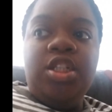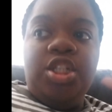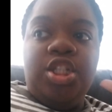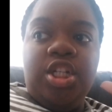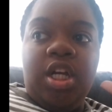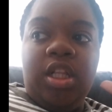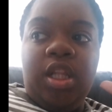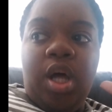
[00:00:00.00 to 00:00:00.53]

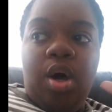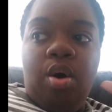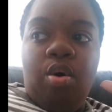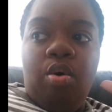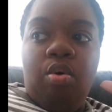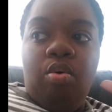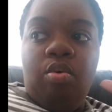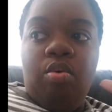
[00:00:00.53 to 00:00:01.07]

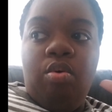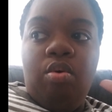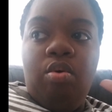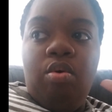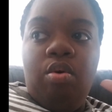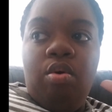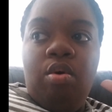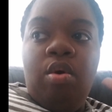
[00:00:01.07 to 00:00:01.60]
Jello,
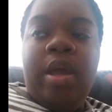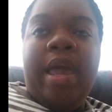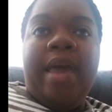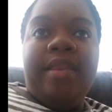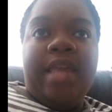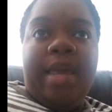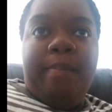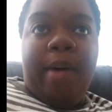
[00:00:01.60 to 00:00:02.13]

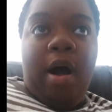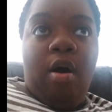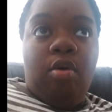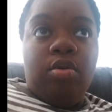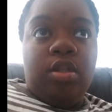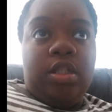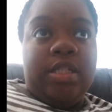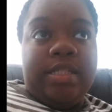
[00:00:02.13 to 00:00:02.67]
and they
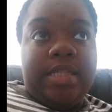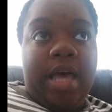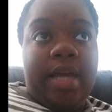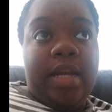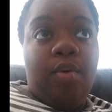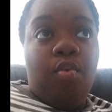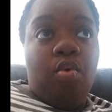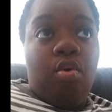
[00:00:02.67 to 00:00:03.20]
bought
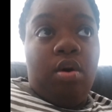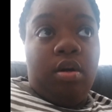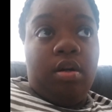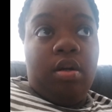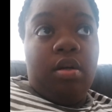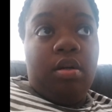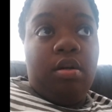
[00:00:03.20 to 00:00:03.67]
Dasani water,